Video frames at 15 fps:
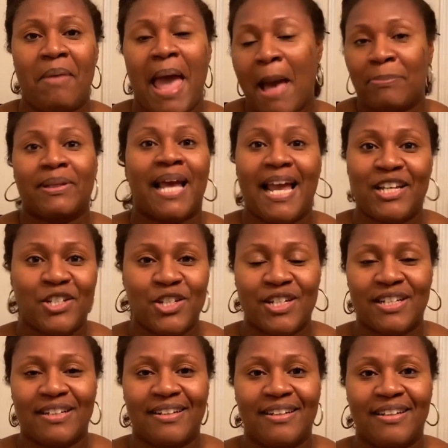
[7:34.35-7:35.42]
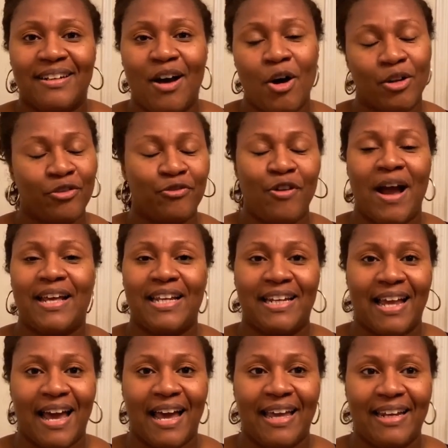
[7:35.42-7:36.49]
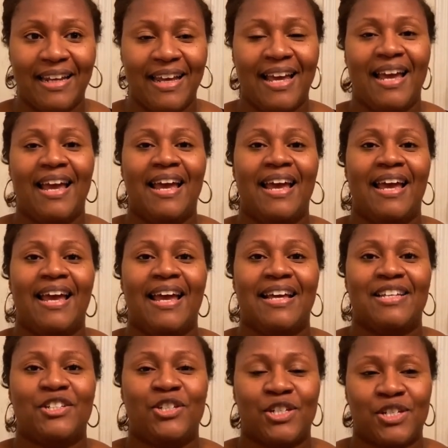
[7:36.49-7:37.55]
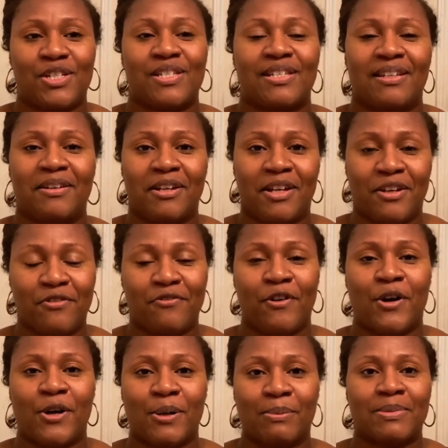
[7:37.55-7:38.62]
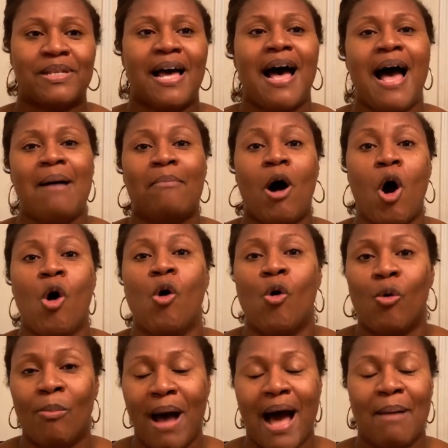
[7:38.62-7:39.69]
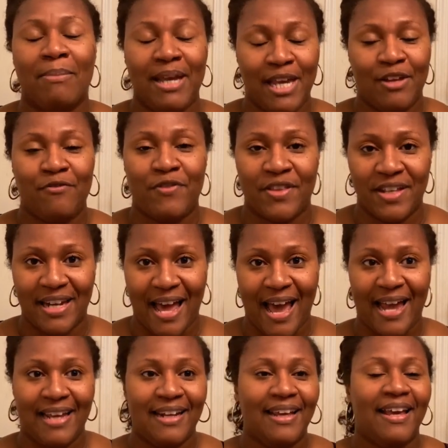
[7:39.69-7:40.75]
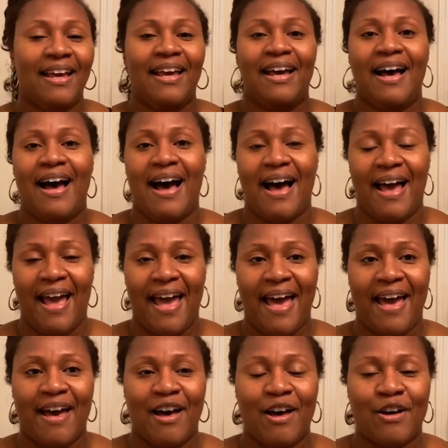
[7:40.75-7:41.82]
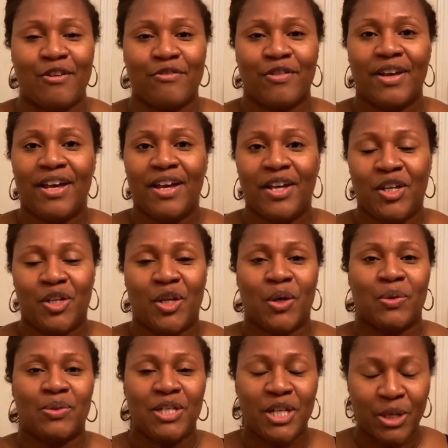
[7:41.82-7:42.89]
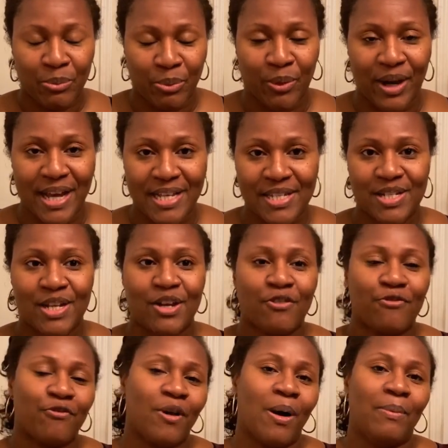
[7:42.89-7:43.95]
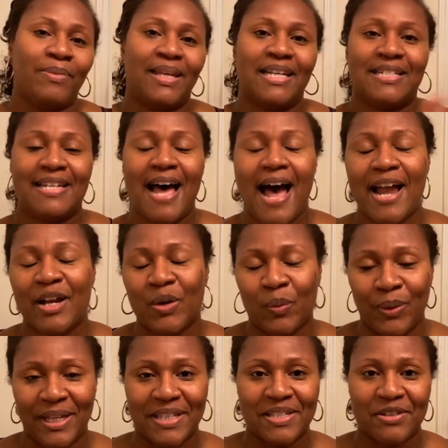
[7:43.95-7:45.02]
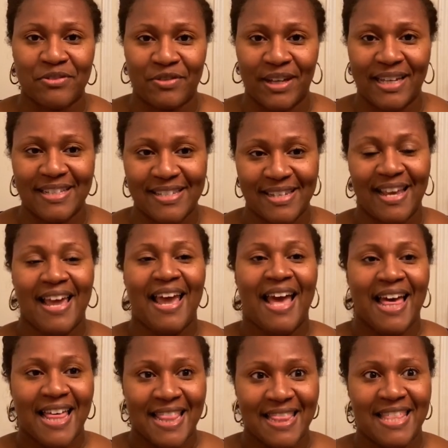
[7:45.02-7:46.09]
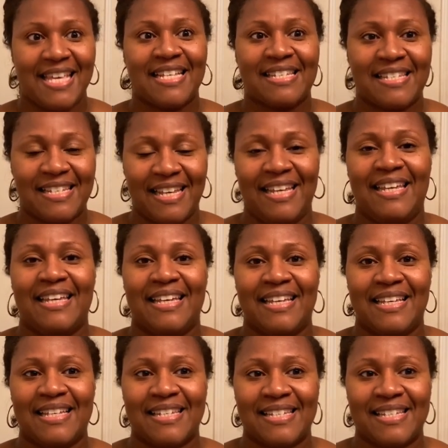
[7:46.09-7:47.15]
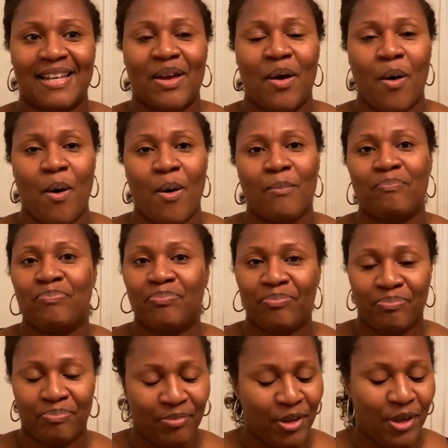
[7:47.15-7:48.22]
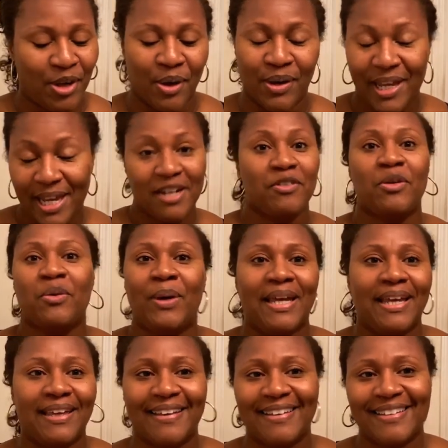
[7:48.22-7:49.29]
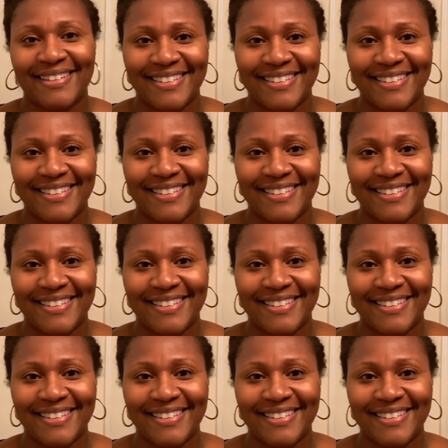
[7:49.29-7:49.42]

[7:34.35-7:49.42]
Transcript: application on a Friday night just confirms I'm home. I'm in for the night. I have, decompressed from the entire week's events. This is, end of the week,